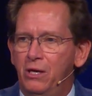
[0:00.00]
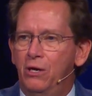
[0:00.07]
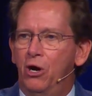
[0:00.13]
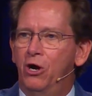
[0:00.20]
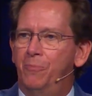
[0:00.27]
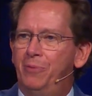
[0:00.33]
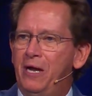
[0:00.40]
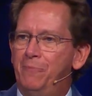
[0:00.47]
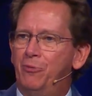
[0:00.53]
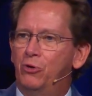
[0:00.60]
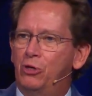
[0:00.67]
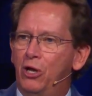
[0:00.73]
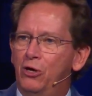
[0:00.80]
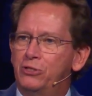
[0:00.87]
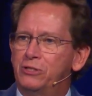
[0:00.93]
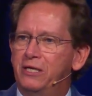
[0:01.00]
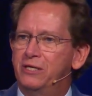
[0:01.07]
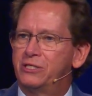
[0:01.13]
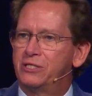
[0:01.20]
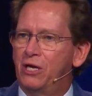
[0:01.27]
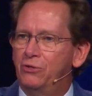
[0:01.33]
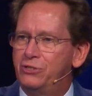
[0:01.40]
are people closely
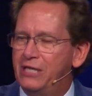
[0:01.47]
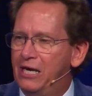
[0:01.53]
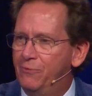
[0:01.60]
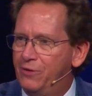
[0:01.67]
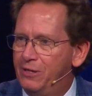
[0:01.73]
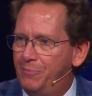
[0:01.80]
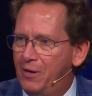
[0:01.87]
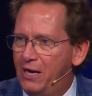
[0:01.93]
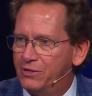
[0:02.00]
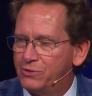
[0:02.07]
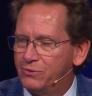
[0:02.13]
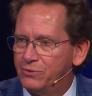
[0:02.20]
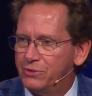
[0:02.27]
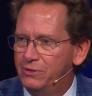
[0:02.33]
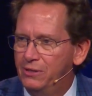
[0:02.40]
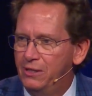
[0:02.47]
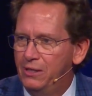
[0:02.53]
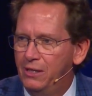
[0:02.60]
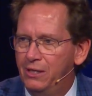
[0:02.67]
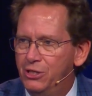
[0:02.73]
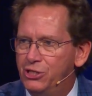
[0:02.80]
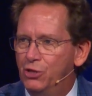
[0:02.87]
associated with apostles.
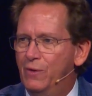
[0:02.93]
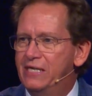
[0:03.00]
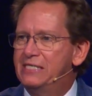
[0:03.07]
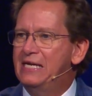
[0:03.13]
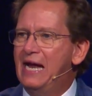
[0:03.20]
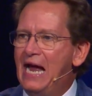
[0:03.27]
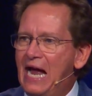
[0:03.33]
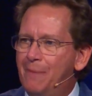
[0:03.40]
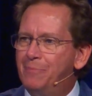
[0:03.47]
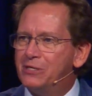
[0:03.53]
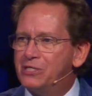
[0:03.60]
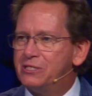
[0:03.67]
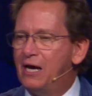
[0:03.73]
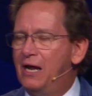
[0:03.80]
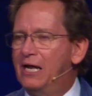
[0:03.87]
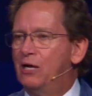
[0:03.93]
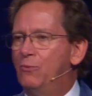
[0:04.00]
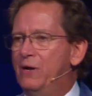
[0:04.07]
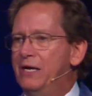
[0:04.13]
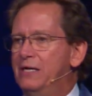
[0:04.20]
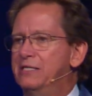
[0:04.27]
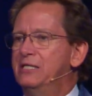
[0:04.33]
So it's the apostolic witness.